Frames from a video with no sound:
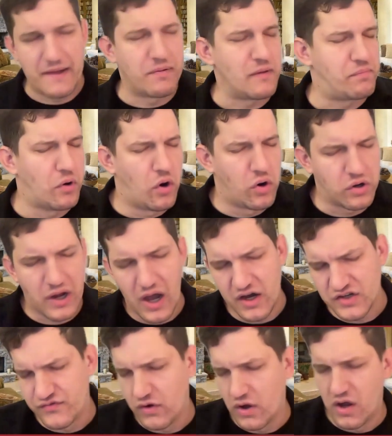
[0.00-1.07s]
AP poll,
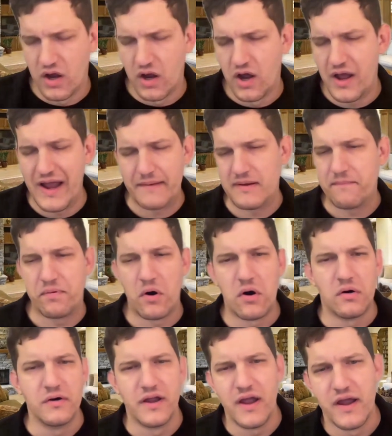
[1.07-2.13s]
AP
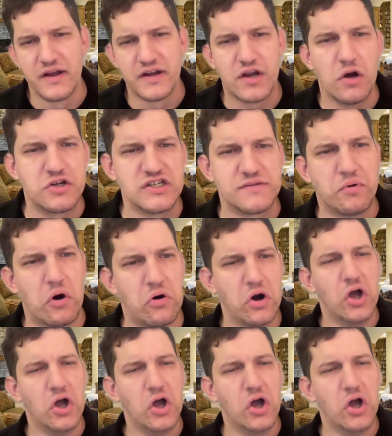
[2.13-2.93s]
poll, and coaches poll